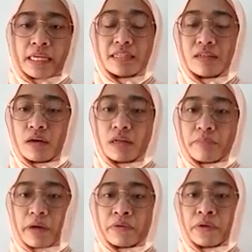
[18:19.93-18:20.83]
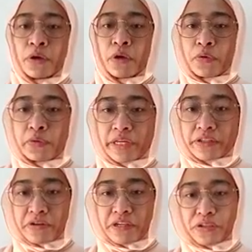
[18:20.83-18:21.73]
it's a lot about
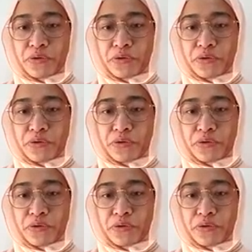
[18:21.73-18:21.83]
reiteration.